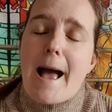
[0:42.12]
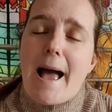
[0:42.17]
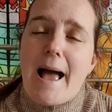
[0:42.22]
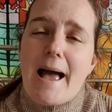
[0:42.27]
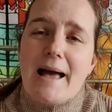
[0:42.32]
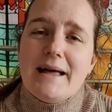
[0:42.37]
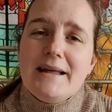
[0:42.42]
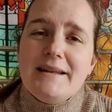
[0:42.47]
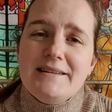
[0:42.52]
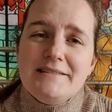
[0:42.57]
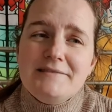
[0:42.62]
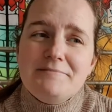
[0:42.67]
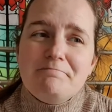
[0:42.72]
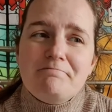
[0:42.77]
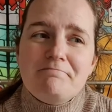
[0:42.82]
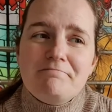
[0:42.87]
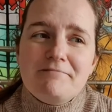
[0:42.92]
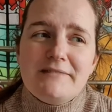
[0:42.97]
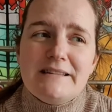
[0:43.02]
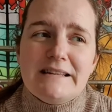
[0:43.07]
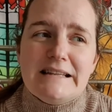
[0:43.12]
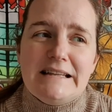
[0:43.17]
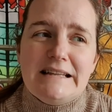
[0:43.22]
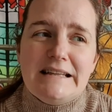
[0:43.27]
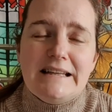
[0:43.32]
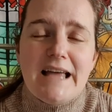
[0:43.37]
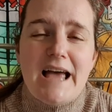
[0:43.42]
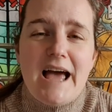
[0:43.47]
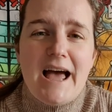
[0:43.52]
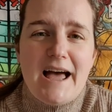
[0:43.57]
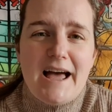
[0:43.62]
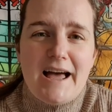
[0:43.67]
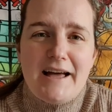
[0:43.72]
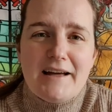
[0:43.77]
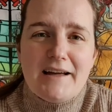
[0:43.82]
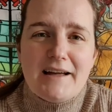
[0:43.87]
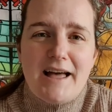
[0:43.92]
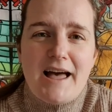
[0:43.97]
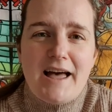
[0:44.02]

And um, yeah,